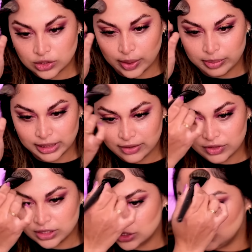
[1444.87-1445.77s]
So I believe
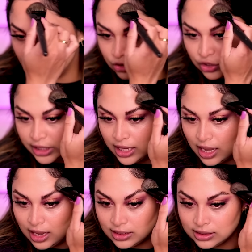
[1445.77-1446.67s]
this is usually
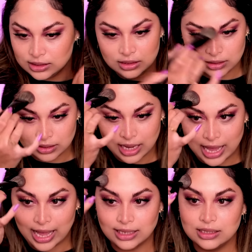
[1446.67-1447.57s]
asked
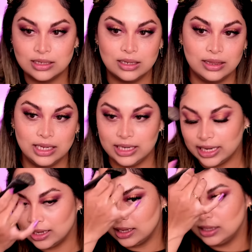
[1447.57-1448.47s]
at the
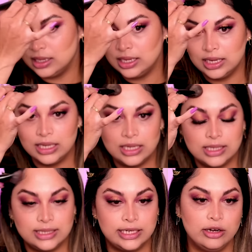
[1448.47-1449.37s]
nikah
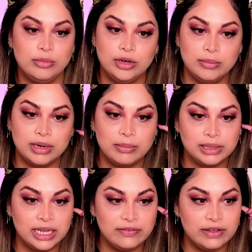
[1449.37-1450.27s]
ceremony, but I
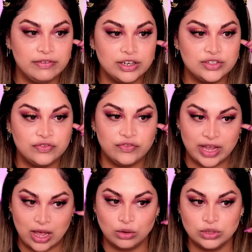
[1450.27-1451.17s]
believe if it is
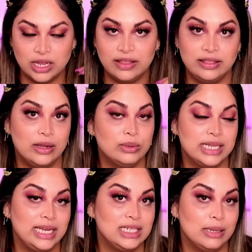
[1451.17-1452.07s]
found that there
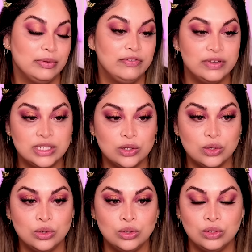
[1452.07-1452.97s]
was any type of
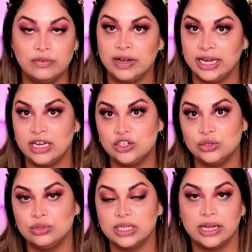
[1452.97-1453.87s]
physical,
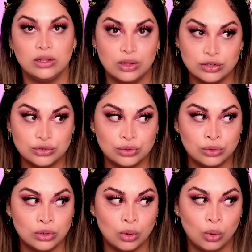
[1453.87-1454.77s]
financial,
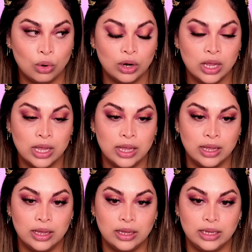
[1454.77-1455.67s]
psychological, or
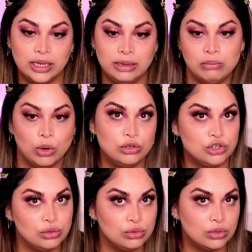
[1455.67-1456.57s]

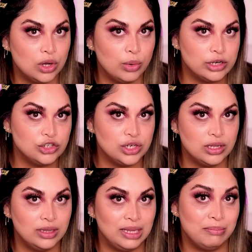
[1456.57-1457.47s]
emotional
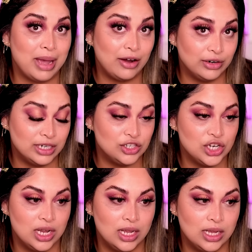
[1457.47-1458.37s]
coercion, the marriage